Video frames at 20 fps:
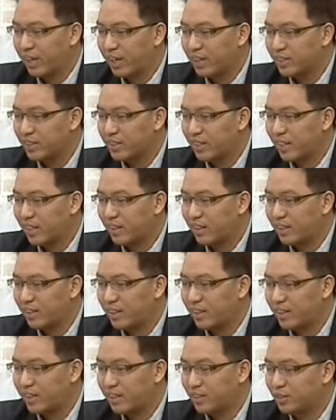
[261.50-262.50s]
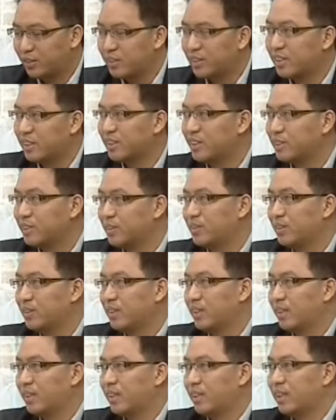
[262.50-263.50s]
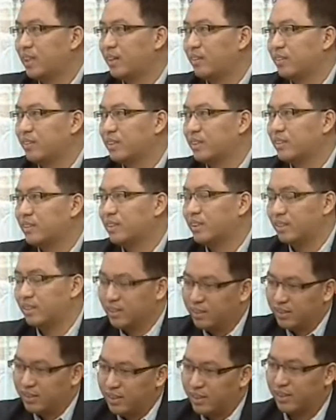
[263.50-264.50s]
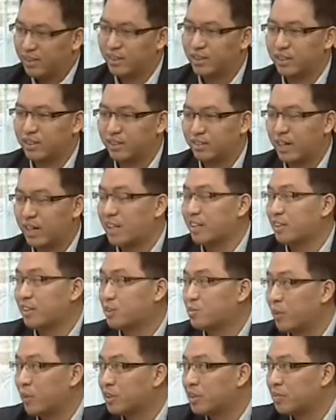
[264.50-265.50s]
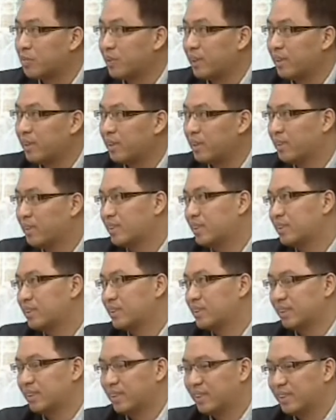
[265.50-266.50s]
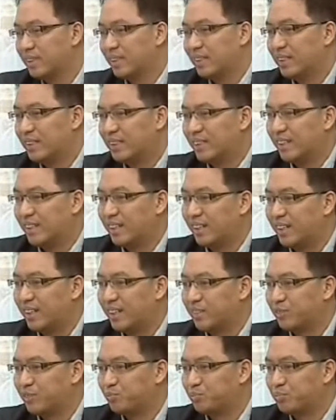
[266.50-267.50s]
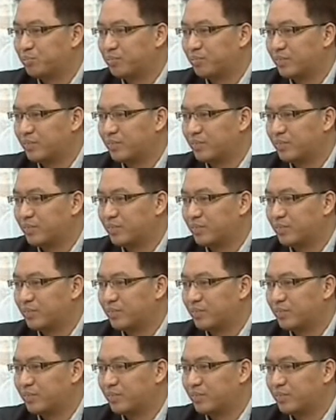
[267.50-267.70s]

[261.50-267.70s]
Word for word: to encourage our uh, users to, you know, to write responsibly. And just uh,